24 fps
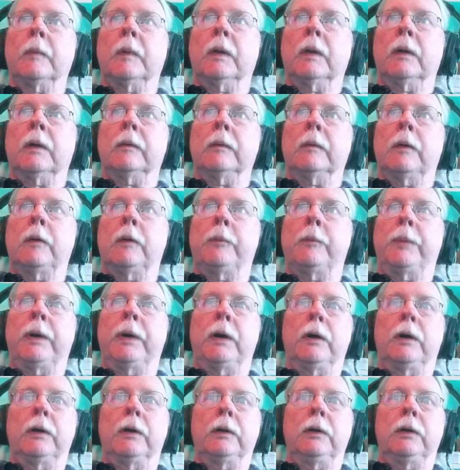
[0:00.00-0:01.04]
I'll
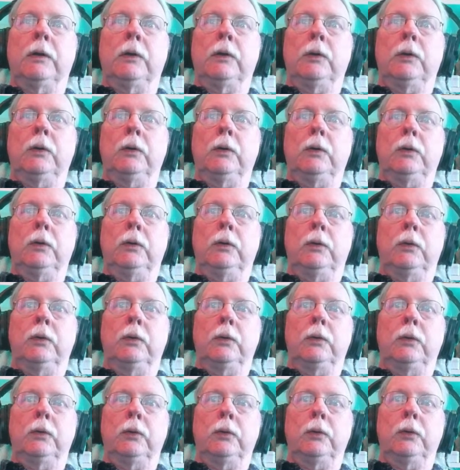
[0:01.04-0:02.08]
parent you
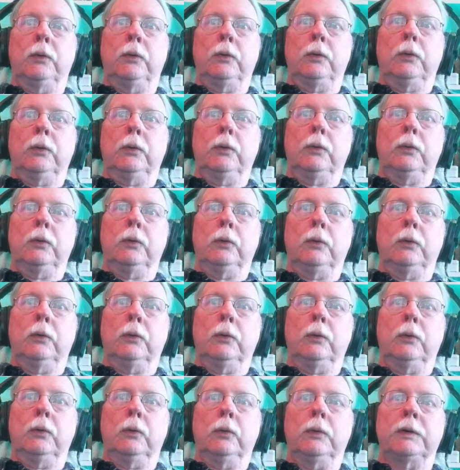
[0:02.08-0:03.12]

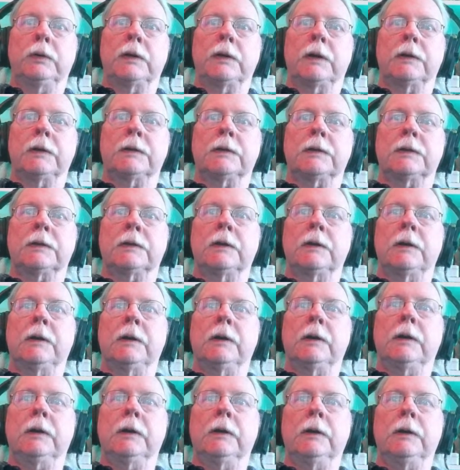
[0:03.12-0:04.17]
to Genesis
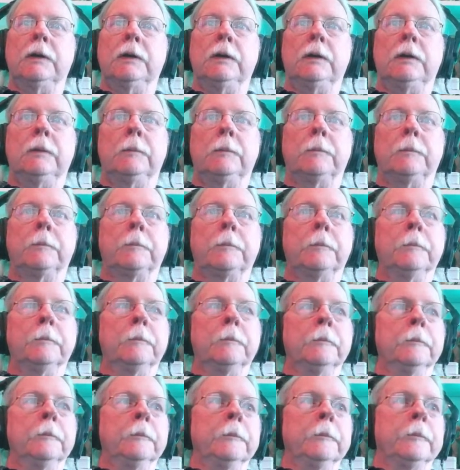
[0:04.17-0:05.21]
9.
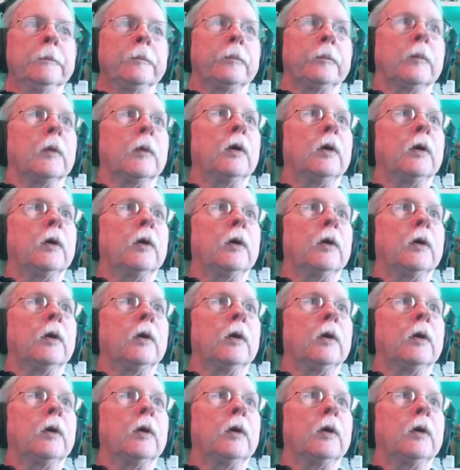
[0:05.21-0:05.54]
All